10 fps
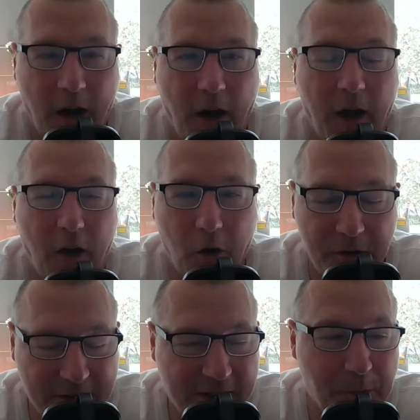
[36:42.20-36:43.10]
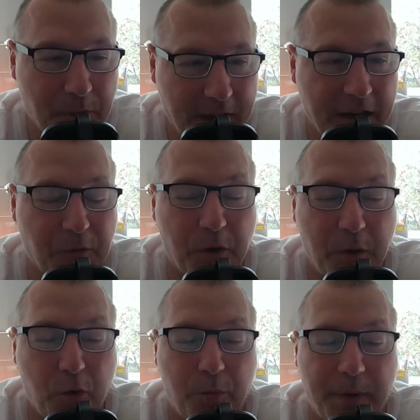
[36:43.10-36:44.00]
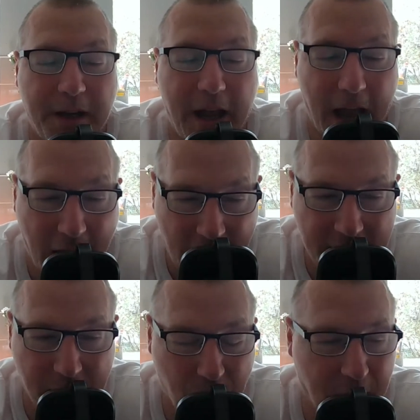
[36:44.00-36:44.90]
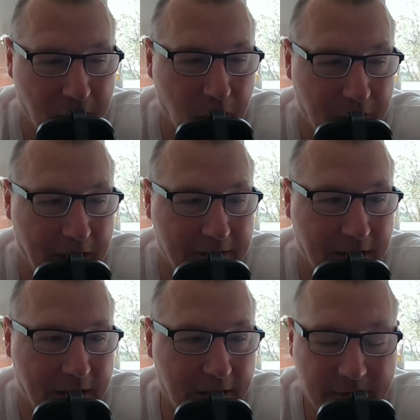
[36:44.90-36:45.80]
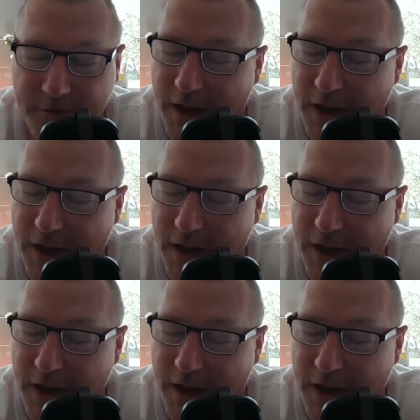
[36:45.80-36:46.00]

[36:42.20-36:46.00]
I honestly believe we would beat anyone on that day.